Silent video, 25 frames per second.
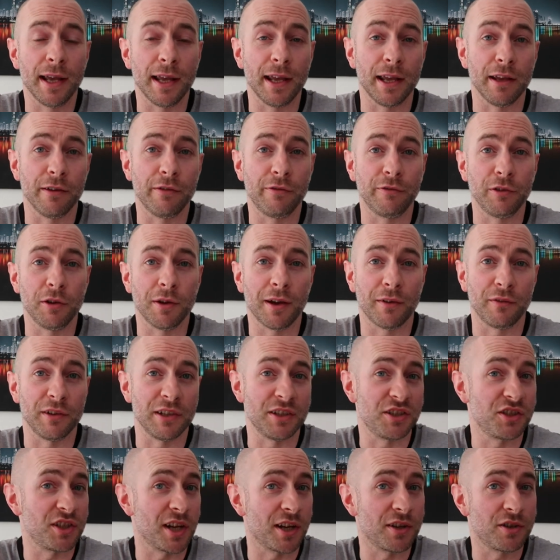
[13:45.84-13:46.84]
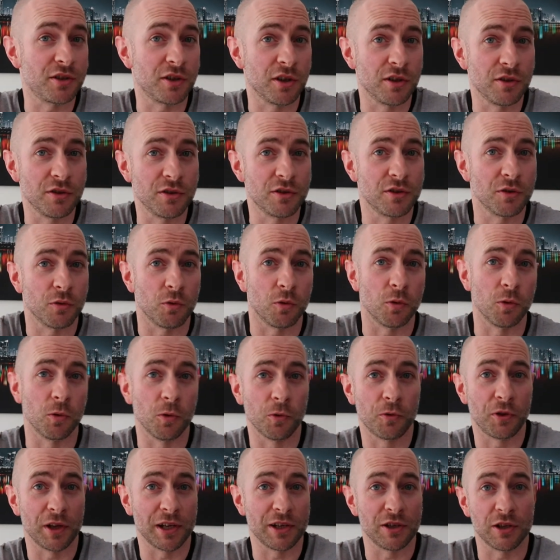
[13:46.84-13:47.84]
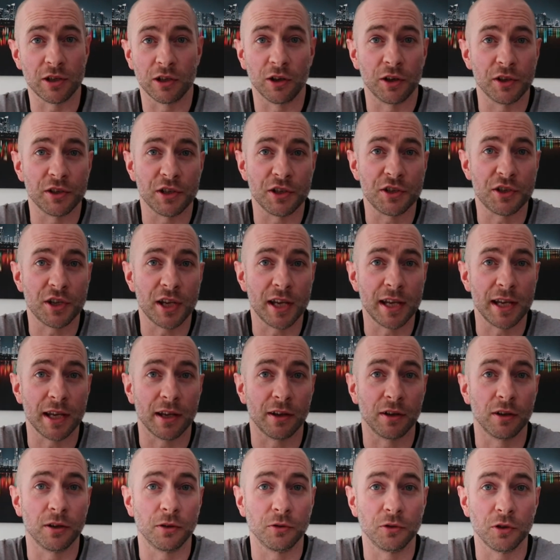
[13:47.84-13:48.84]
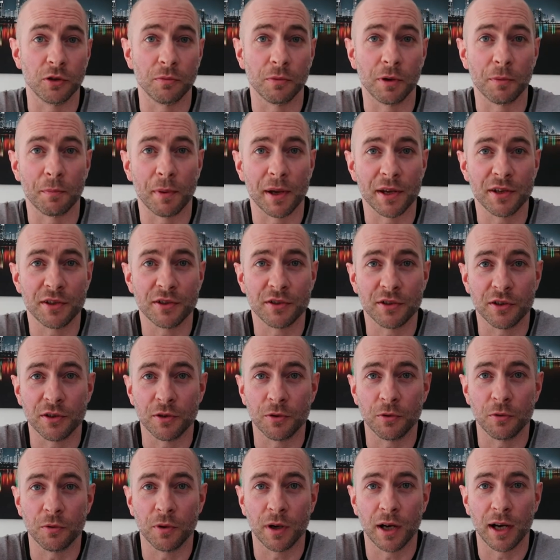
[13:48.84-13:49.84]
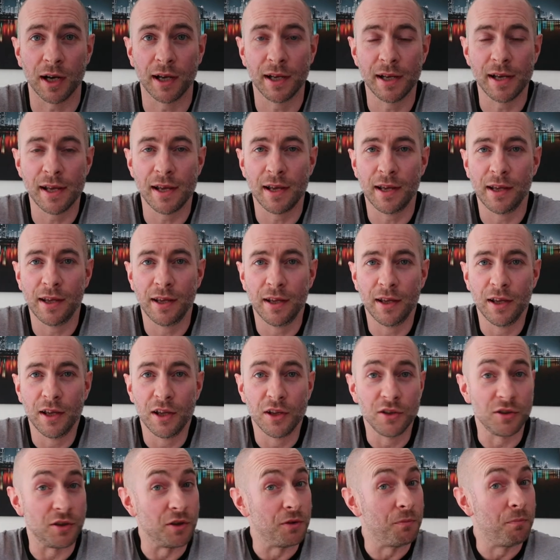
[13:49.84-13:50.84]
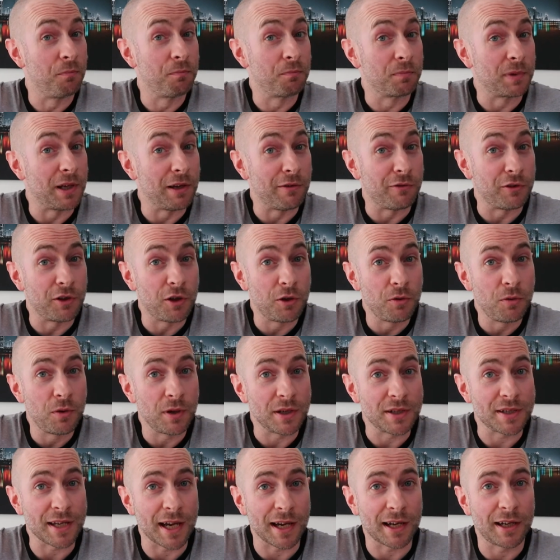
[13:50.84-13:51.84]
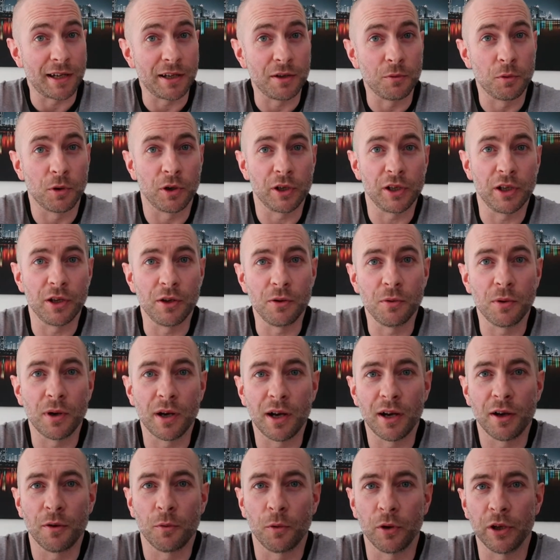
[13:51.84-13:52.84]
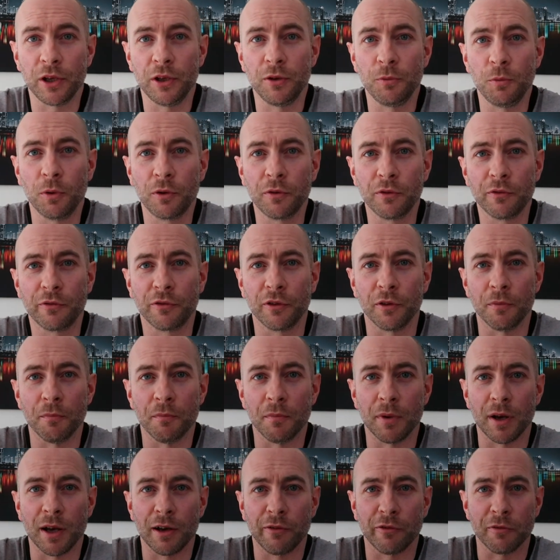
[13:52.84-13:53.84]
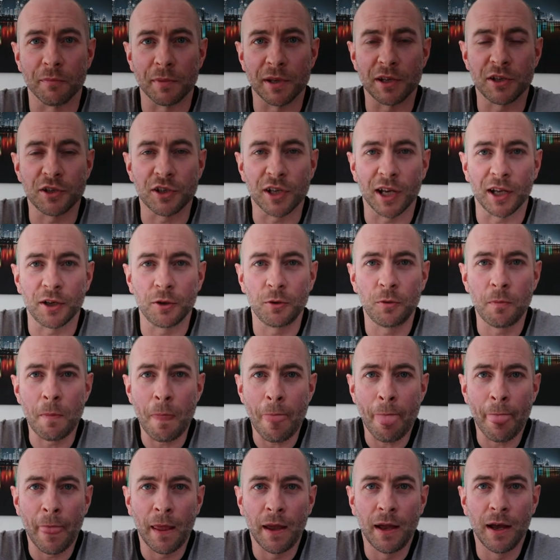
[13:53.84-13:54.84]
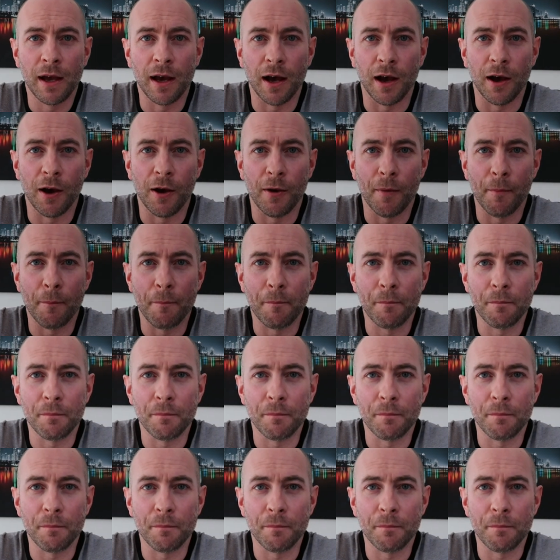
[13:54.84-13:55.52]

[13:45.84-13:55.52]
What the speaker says: if you have any suggestions or things you'd like to see, and I'll do my best to give you exactly what you want from this channel. As